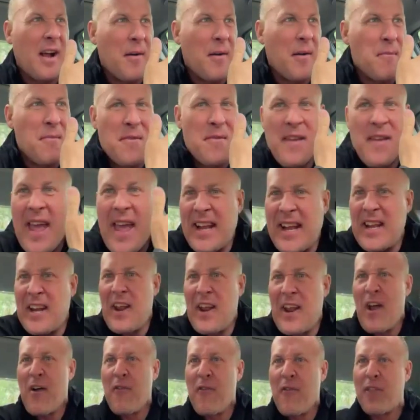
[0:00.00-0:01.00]
uh,
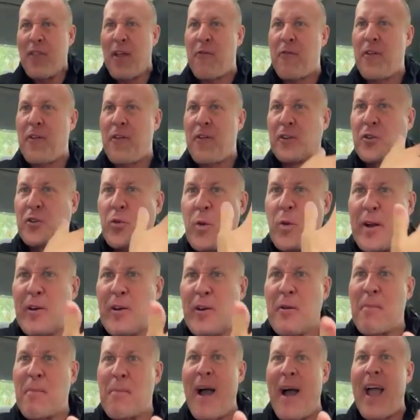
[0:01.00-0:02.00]
negative or they feel
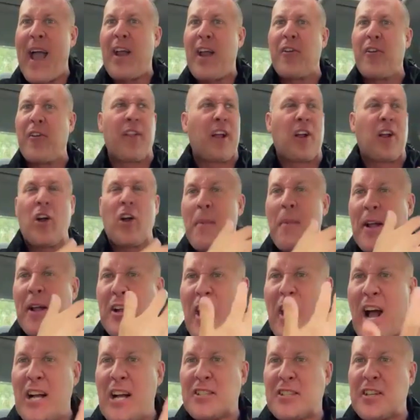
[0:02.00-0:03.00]
triggered by it or like, oh
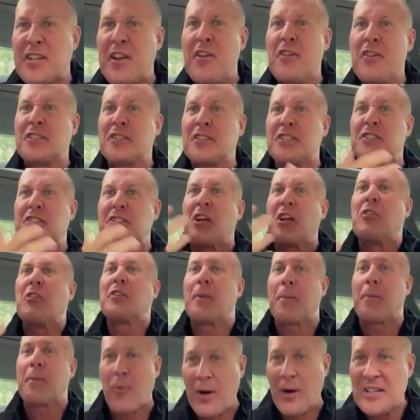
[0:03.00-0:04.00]
my gosh, the news is
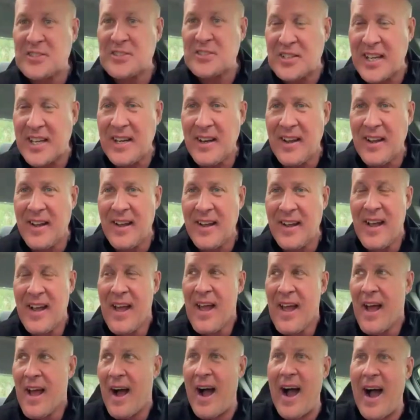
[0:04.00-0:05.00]
so depressing.
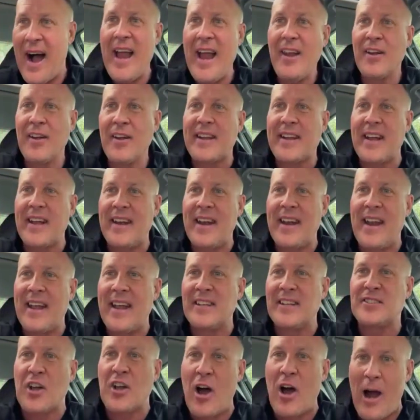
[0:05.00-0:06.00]
I look at
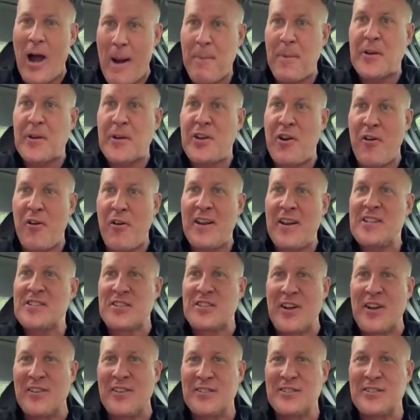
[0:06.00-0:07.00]
it as
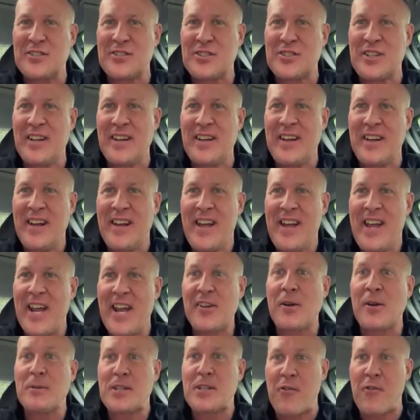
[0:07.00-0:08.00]
opportunity zone
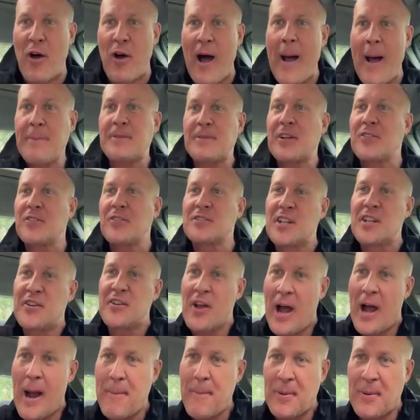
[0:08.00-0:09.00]
in terms of obstacles
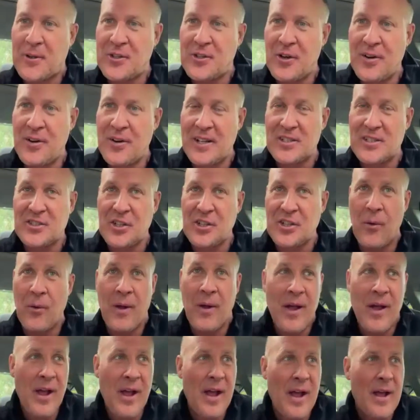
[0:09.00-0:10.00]
into opportunities.
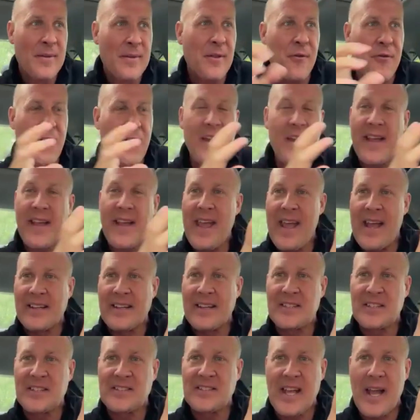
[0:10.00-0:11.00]
So the thing
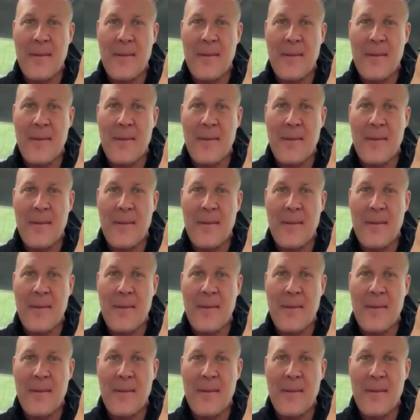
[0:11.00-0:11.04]
is,